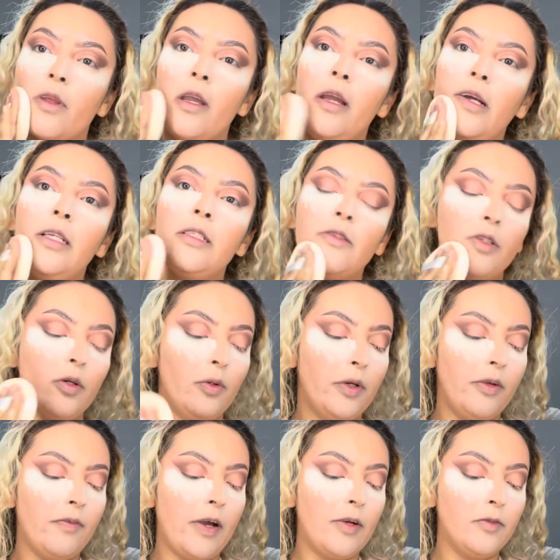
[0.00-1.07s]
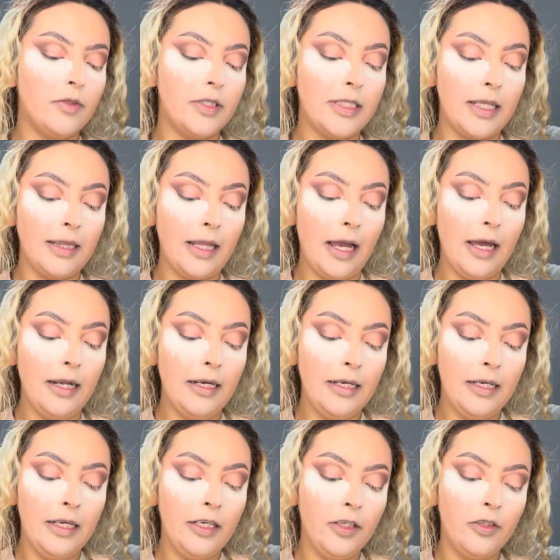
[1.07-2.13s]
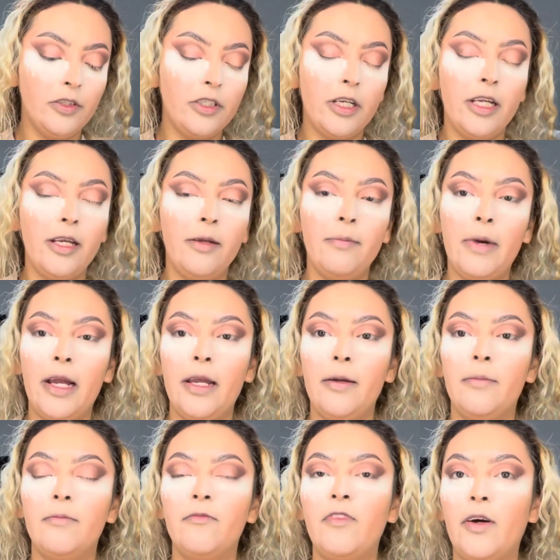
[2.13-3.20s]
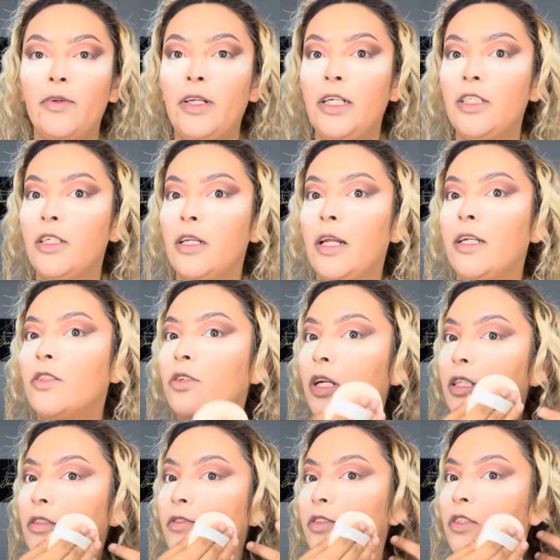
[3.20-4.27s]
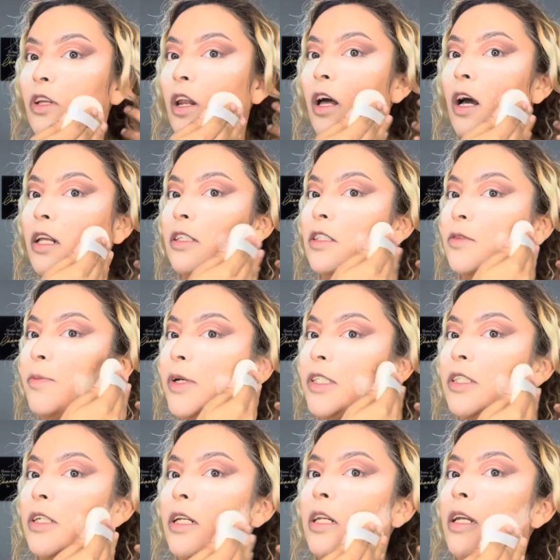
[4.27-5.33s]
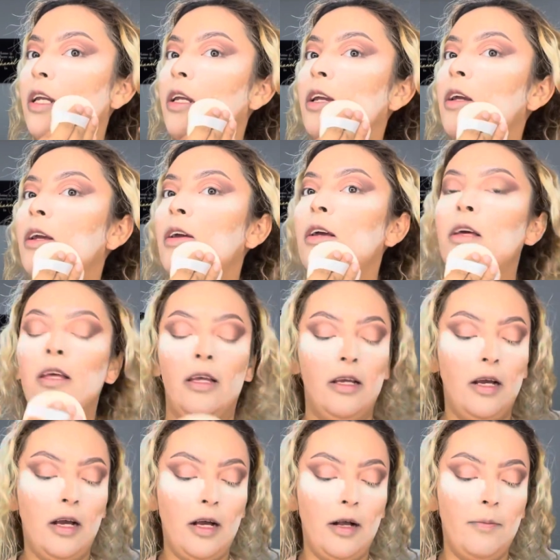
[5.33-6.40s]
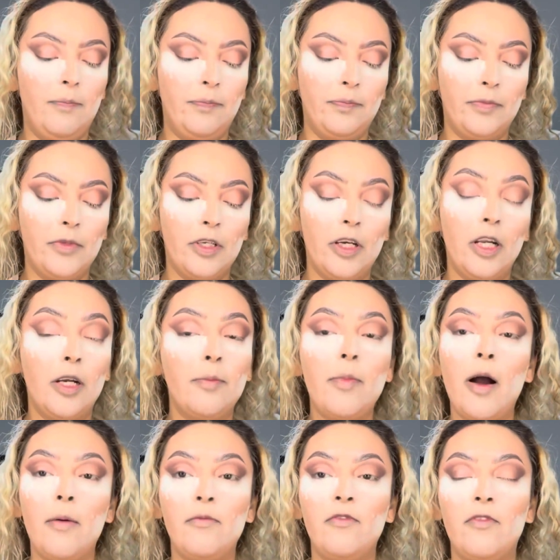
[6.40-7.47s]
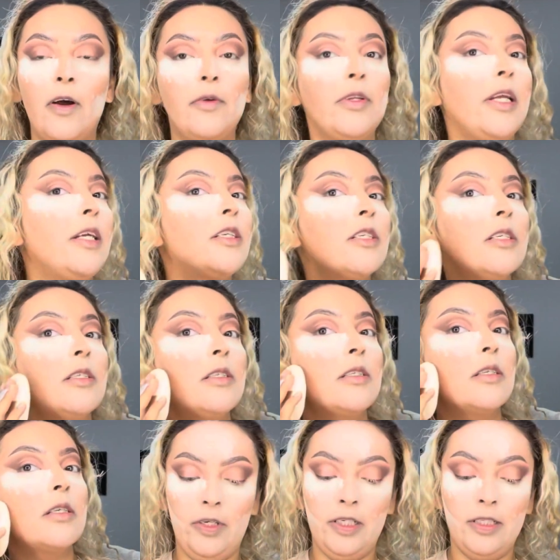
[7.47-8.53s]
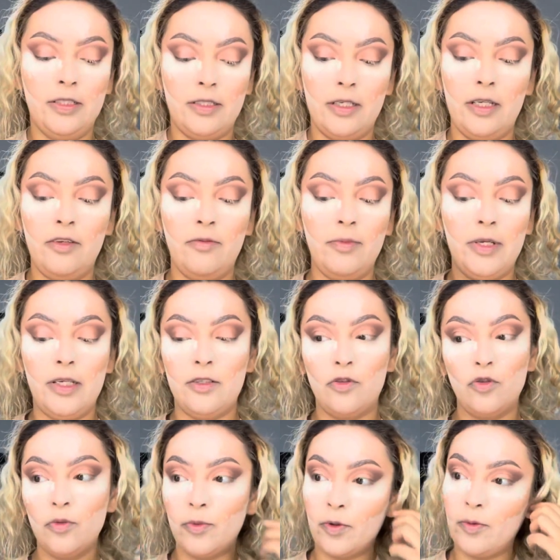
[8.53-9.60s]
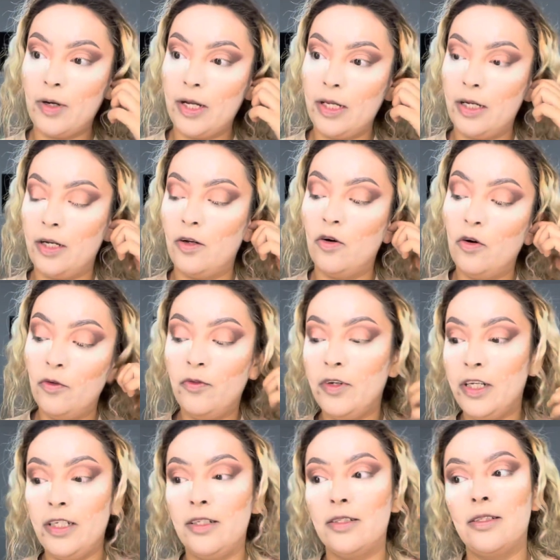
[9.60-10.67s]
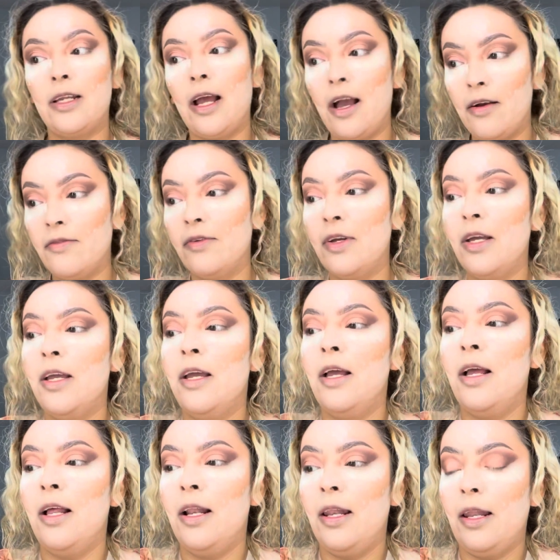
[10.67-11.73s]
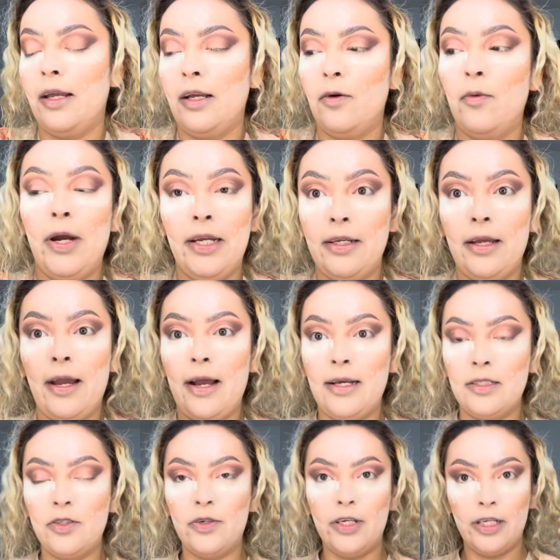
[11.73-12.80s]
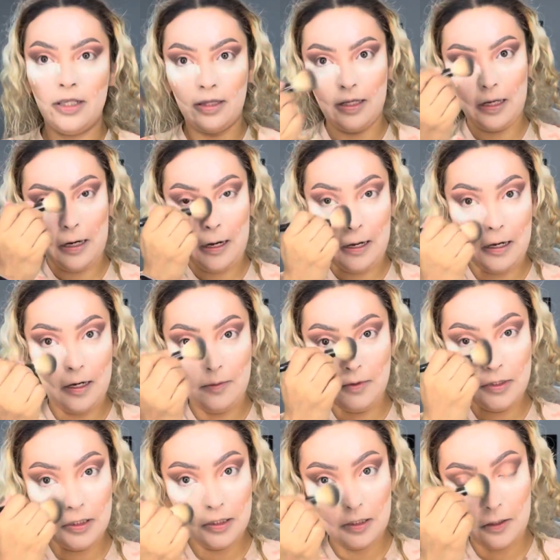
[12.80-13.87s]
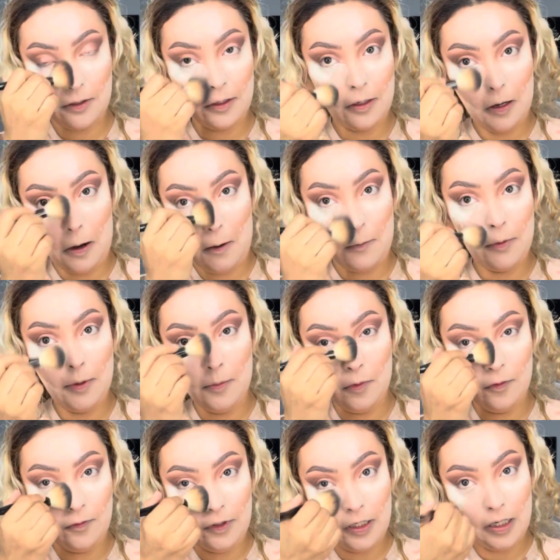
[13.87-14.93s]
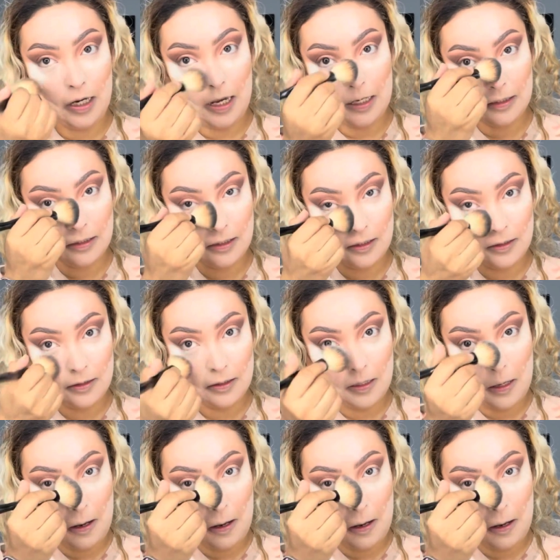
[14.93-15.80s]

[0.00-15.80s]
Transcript: And so if I don't set that, usually my foundation like transfers a lot, especially ColourPop foundations. It doesn't leave me super white, and hopefully it doesn't have like a white cast or anything. Let me just start removing excess.